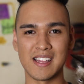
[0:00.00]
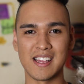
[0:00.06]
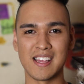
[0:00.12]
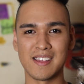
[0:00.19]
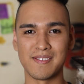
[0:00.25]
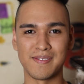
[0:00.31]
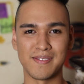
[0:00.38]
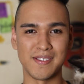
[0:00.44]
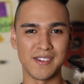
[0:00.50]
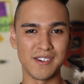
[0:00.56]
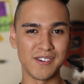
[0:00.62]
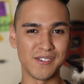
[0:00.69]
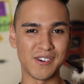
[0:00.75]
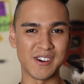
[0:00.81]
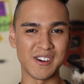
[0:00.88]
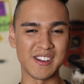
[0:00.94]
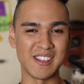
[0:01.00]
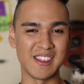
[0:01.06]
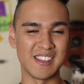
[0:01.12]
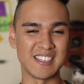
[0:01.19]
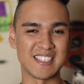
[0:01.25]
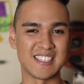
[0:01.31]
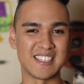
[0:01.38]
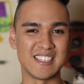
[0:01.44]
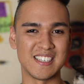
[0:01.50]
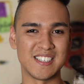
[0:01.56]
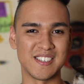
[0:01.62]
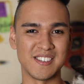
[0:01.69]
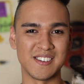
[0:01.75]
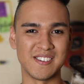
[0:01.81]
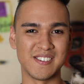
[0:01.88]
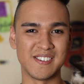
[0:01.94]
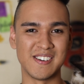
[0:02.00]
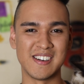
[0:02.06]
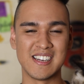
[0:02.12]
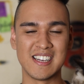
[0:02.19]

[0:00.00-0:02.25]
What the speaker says: If you were listening to